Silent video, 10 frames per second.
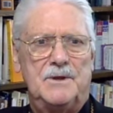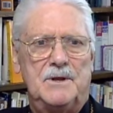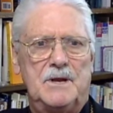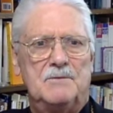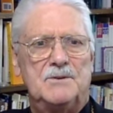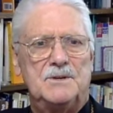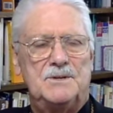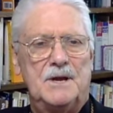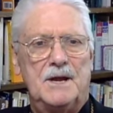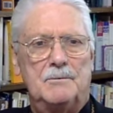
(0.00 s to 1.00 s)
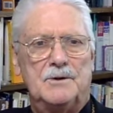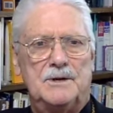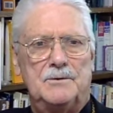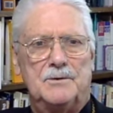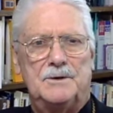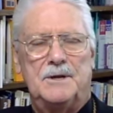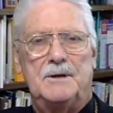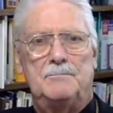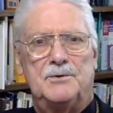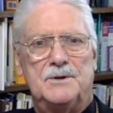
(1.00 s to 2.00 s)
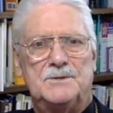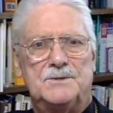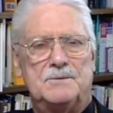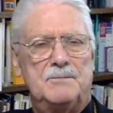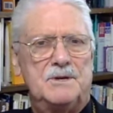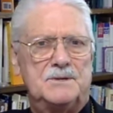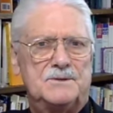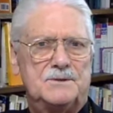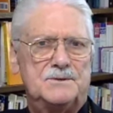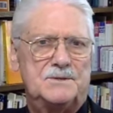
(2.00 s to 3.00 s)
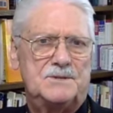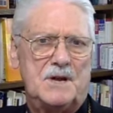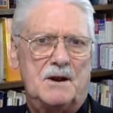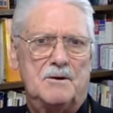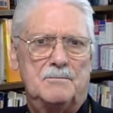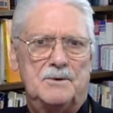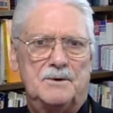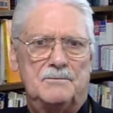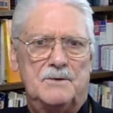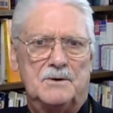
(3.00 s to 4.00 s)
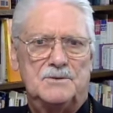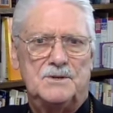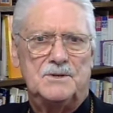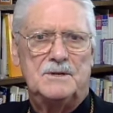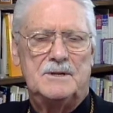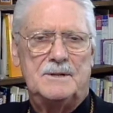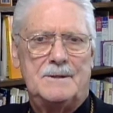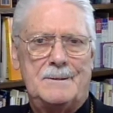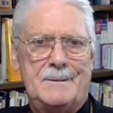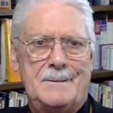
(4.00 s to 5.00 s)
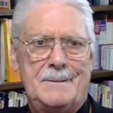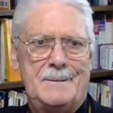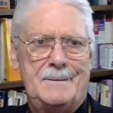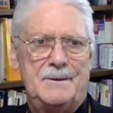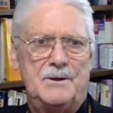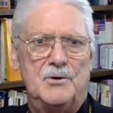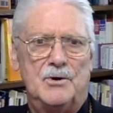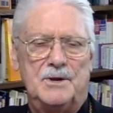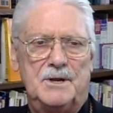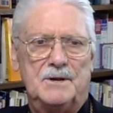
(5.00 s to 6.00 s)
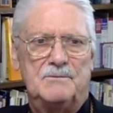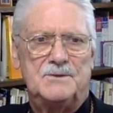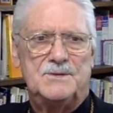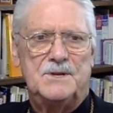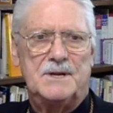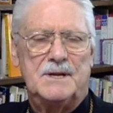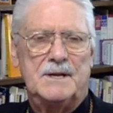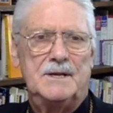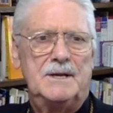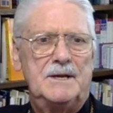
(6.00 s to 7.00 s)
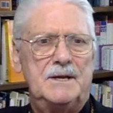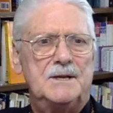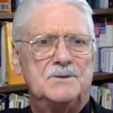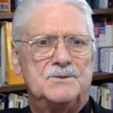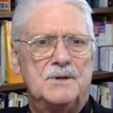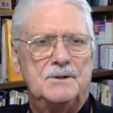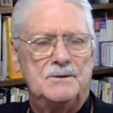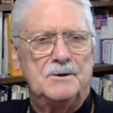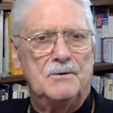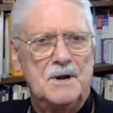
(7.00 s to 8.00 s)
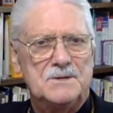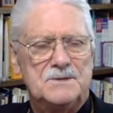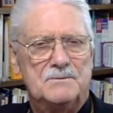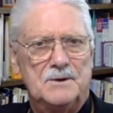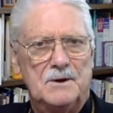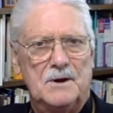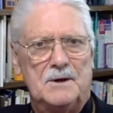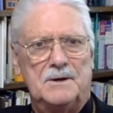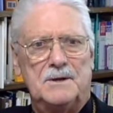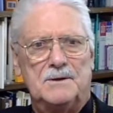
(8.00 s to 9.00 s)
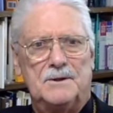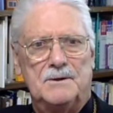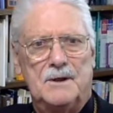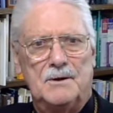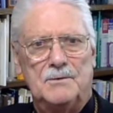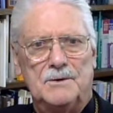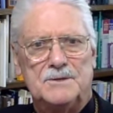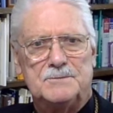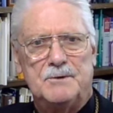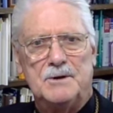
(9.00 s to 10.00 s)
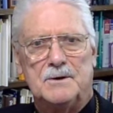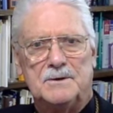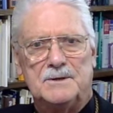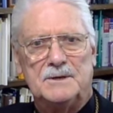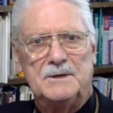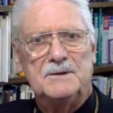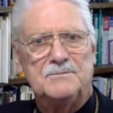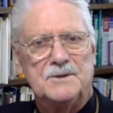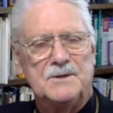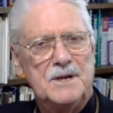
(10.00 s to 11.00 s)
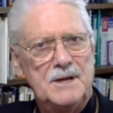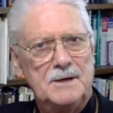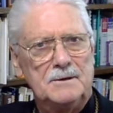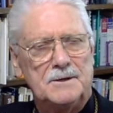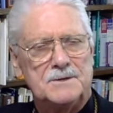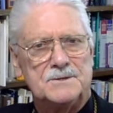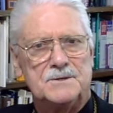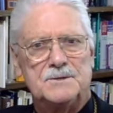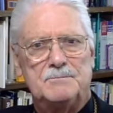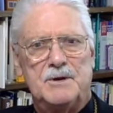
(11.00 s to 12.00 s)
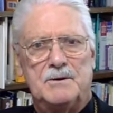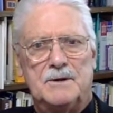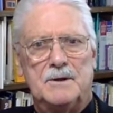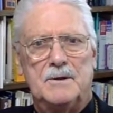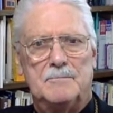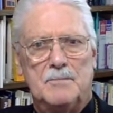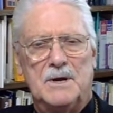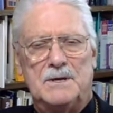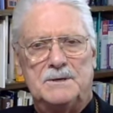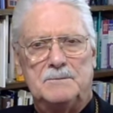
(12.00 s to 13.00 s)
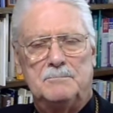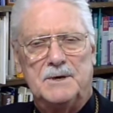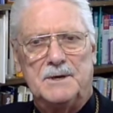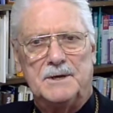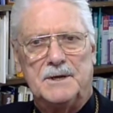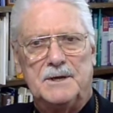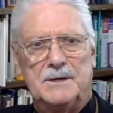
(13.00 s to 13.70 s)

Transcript: Even today, when an ordained priest administers the sacrament of unction, the anointing of the sick, it is the grace of God and the Holy Spirit that lift and heal us in spirit, mind, and body.